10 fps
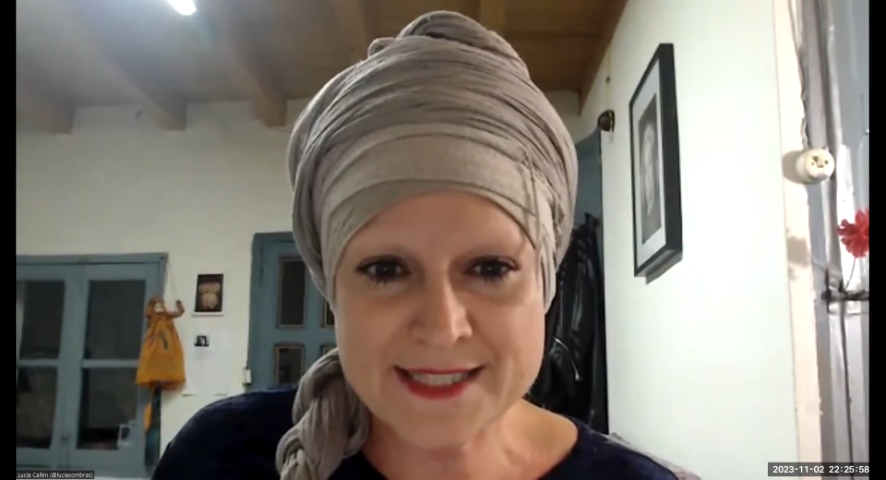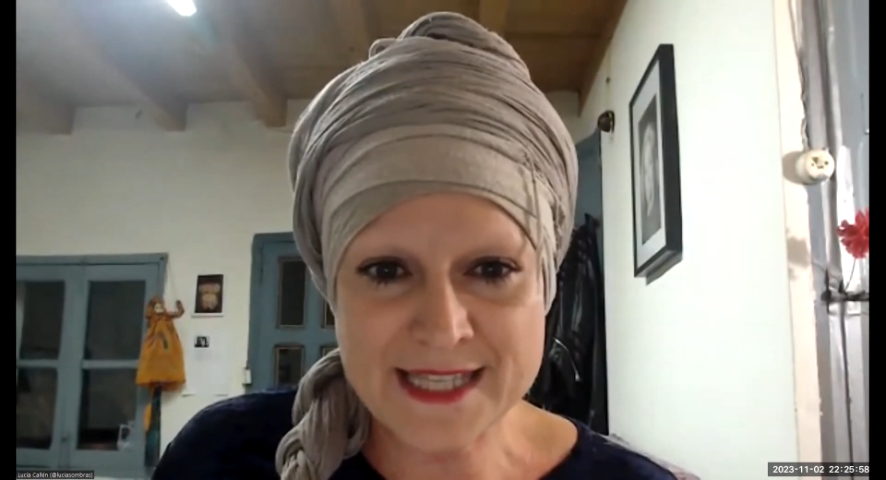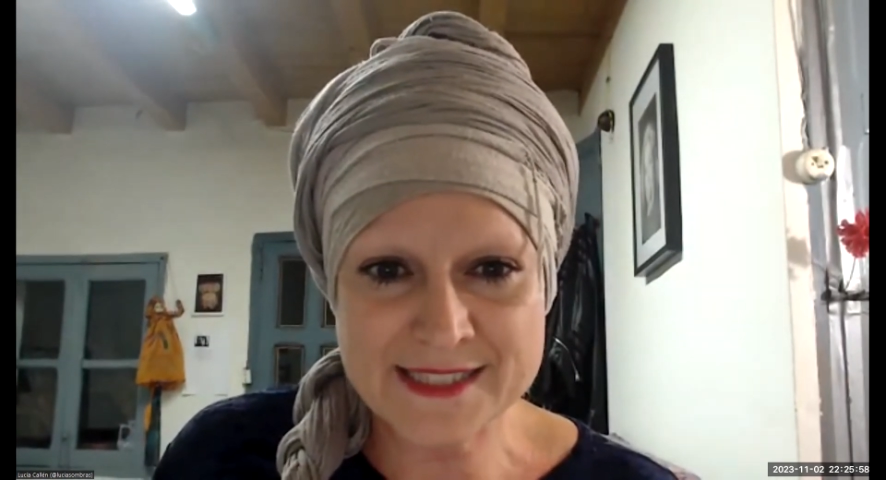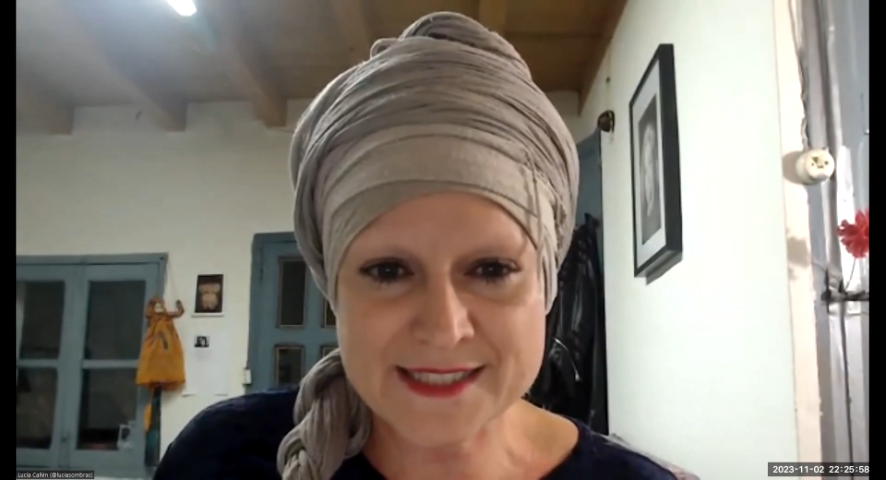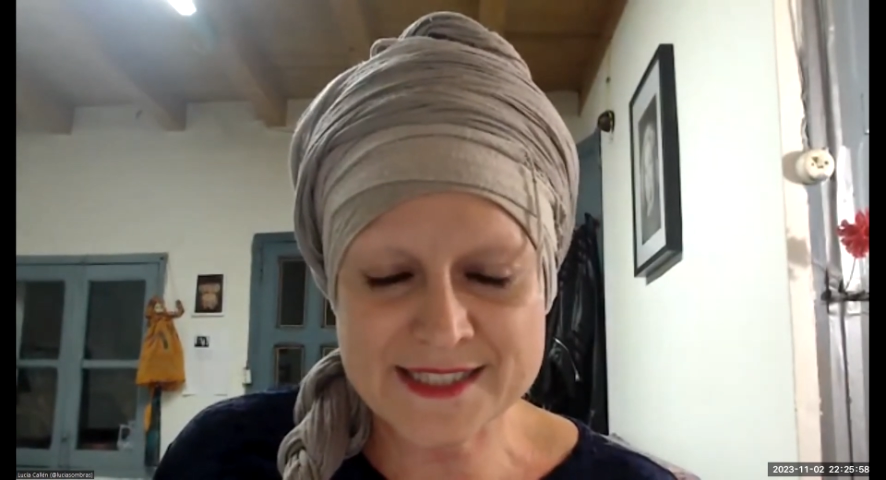
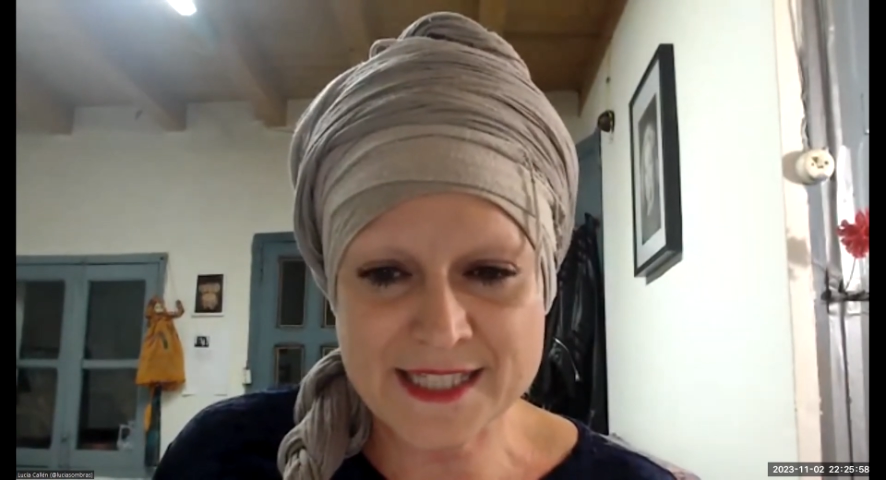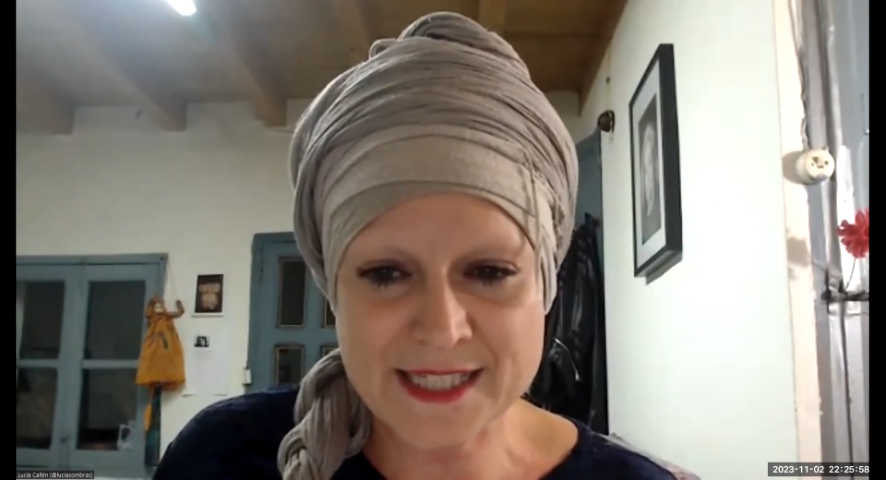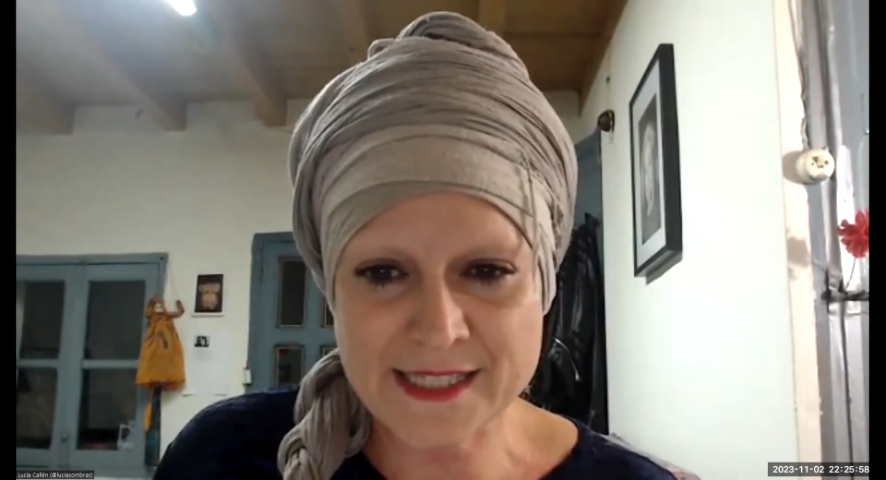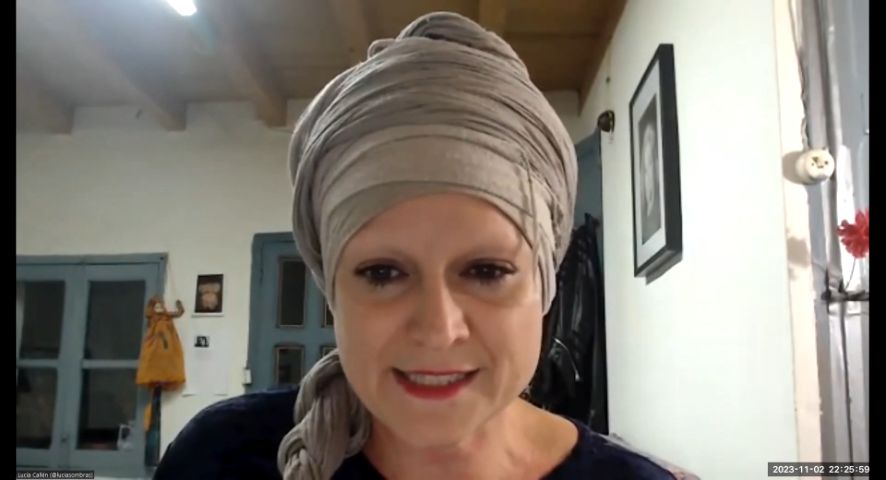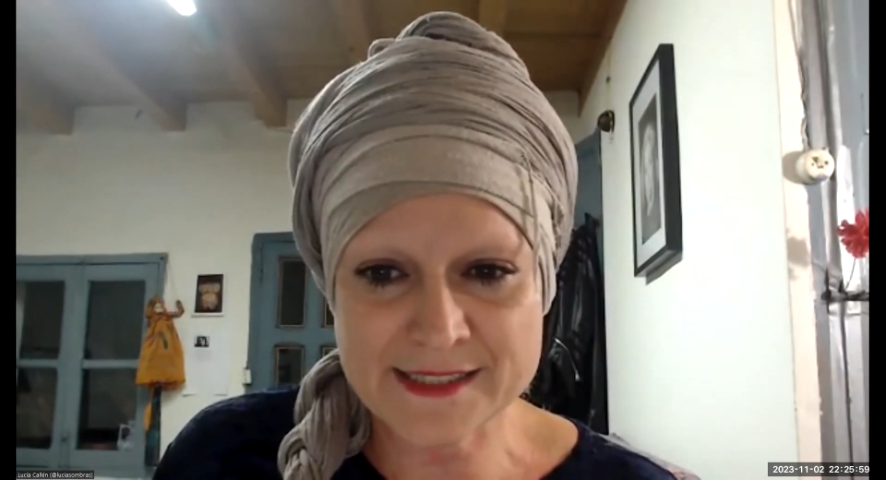that
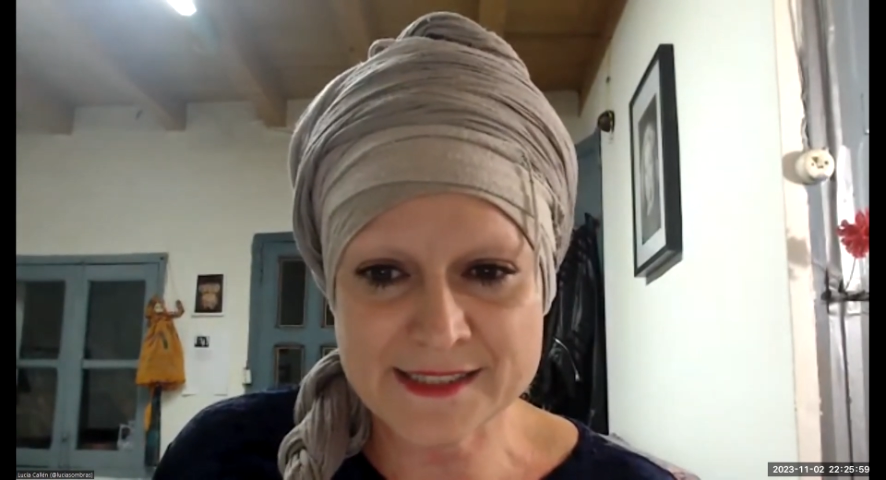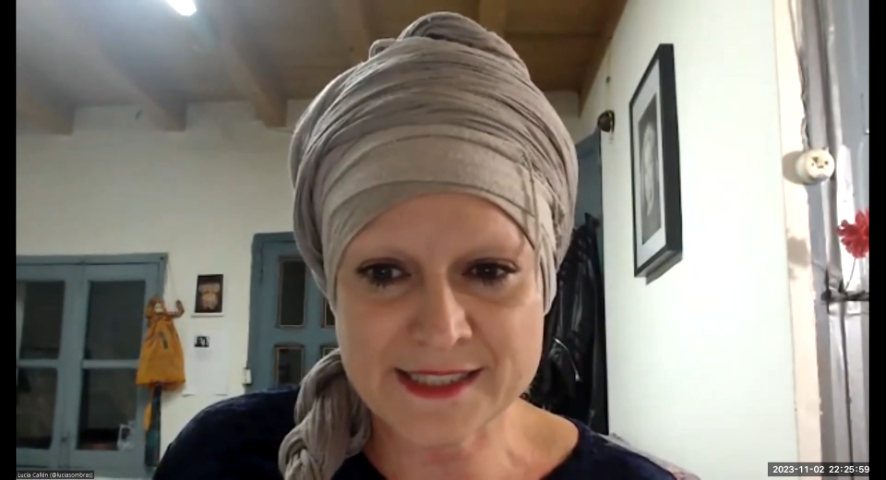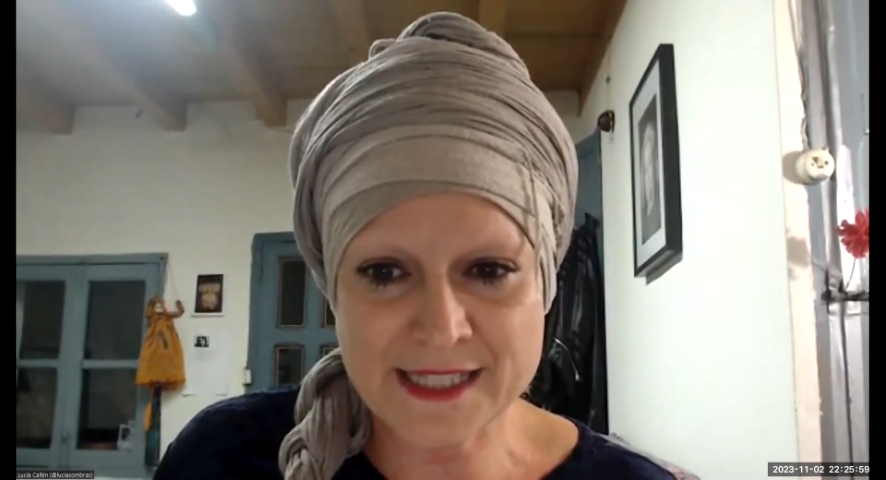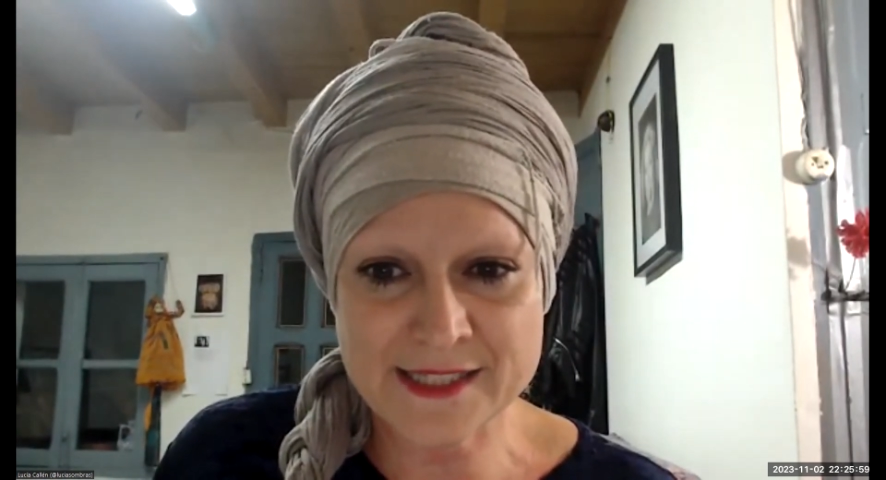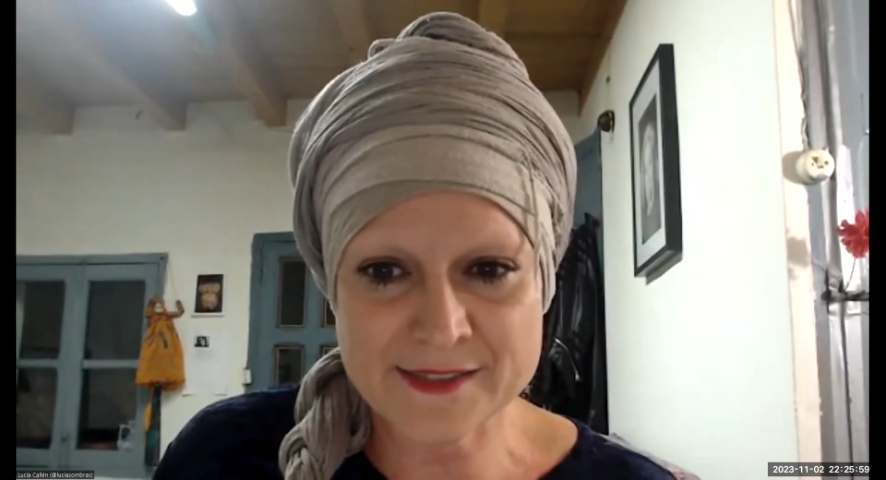in